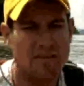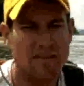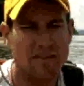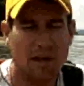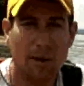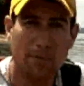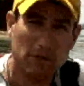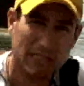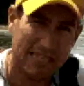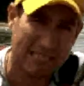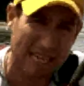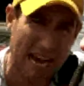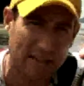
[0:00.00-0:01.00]
number
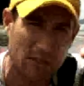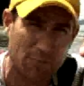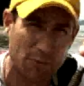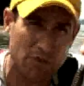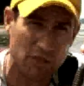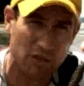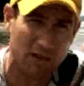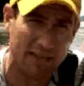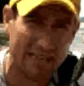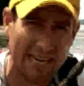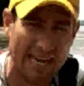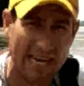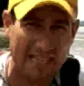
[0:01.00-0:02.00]
6 octopus hook
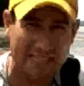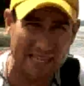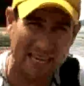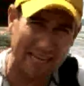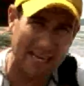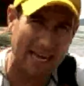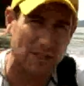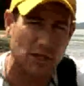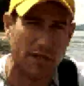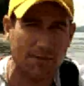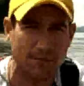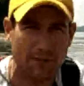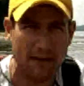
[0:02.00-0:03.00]
is at catching
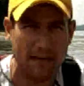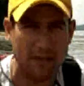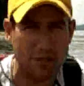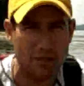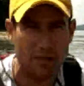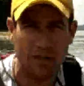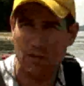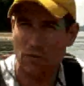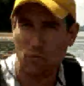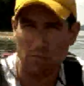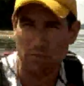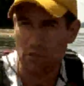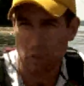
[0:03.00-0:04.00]
fish
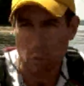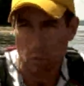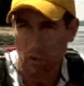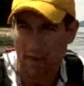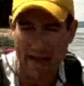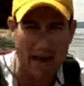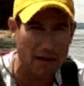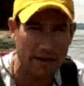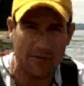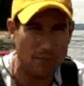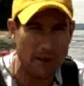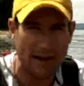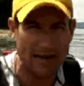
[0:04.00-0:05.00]
without
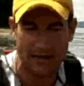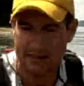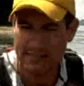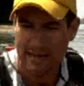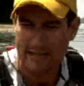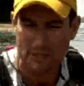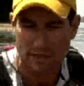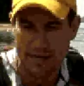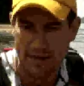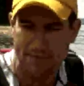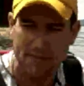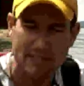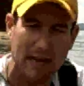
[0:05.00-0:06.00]
even paying attention
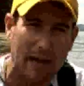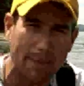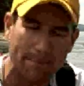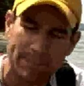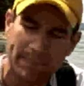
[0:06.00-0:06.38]
half the time.